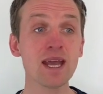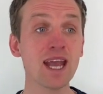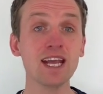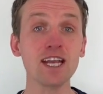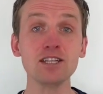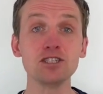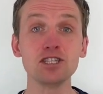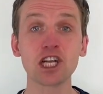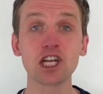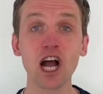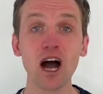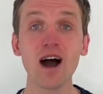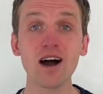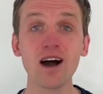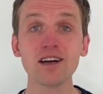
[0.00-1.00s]
in
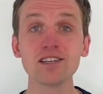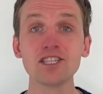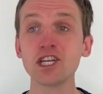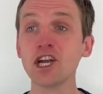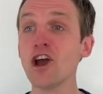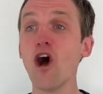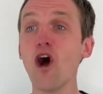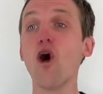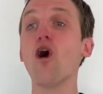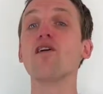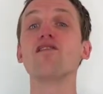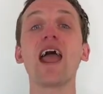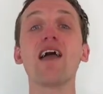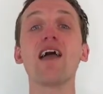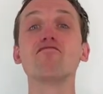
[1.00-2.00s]
charge
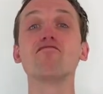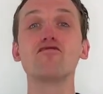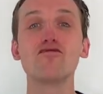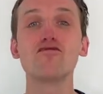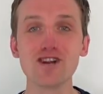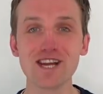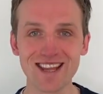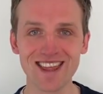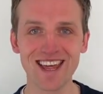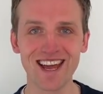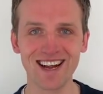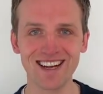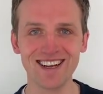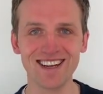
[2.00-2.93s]
of everything.